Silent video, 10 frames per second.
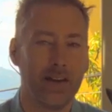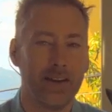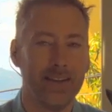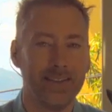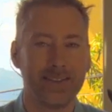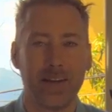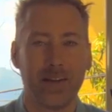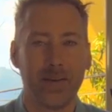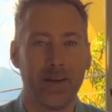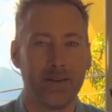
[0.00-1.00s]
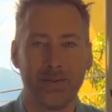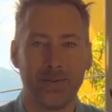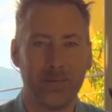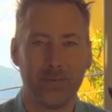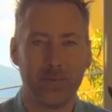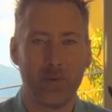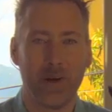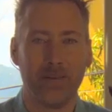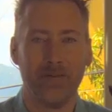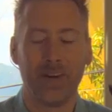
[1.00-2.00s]
He's got a
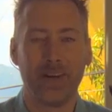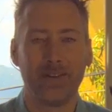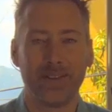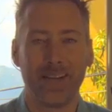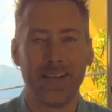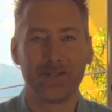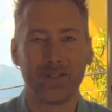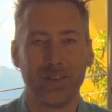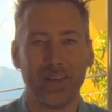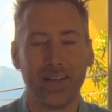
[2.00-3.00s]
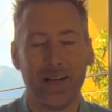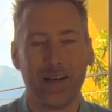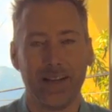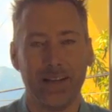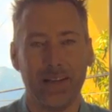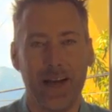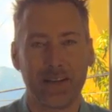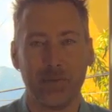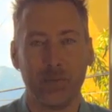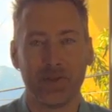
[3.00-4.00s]
very interesting history. He
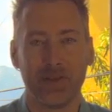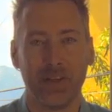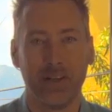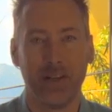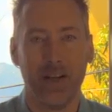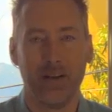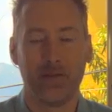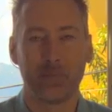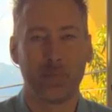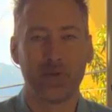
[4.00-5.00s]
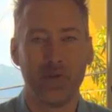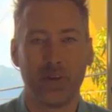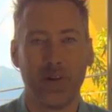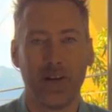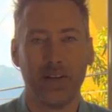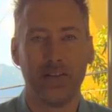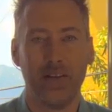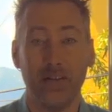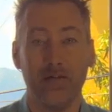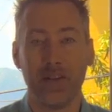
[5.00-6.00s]
actually was the first person who created
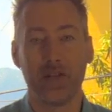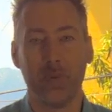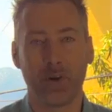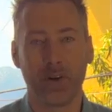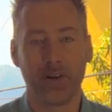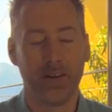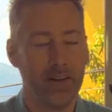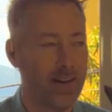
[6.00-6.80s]
the veggie burger.